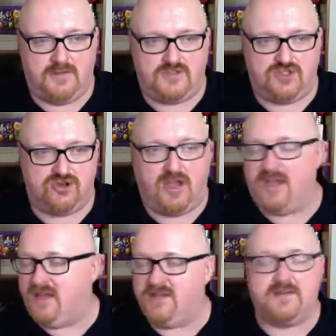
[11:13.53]

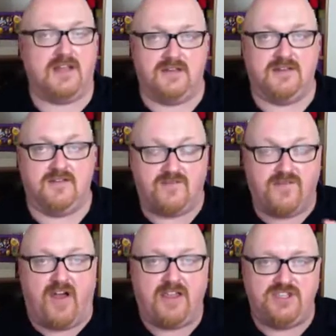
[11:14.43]
try and
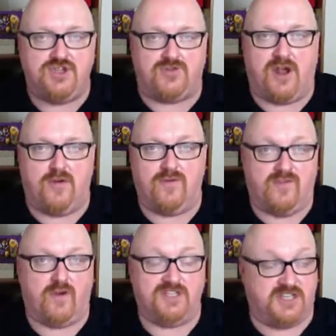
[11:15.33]
find your own
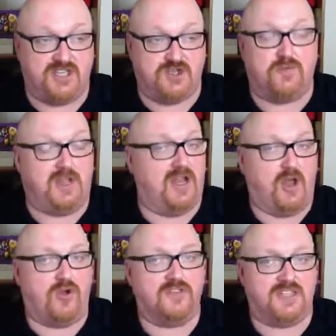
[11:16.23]
voice. And it took me a
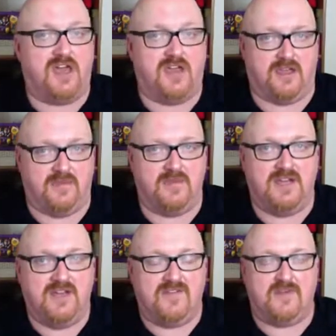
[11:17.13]
long time
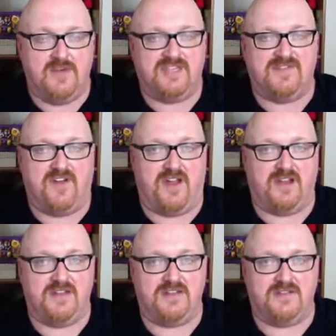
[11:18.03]
for me to
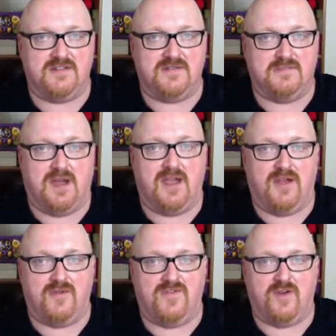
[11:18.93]
find my
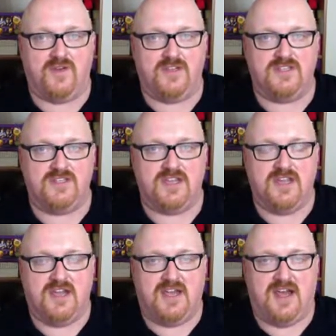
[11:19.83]
own voice.
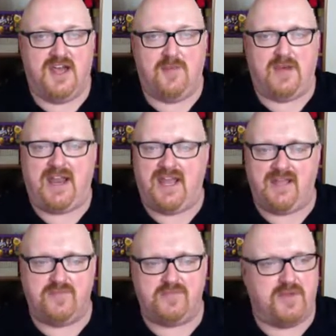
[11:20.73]
And
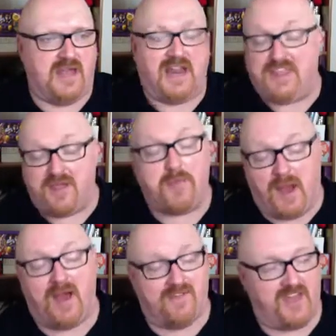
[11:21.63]
I think
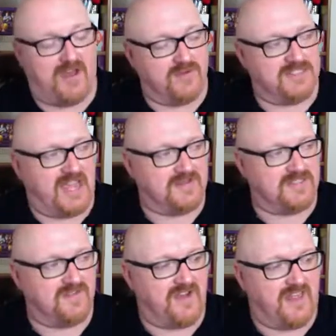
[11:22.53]
part of that was down
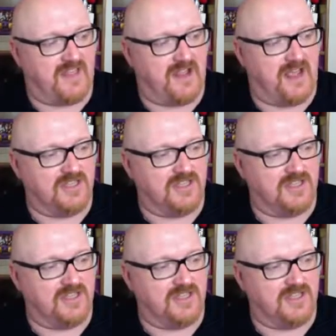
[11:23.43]
to the fact that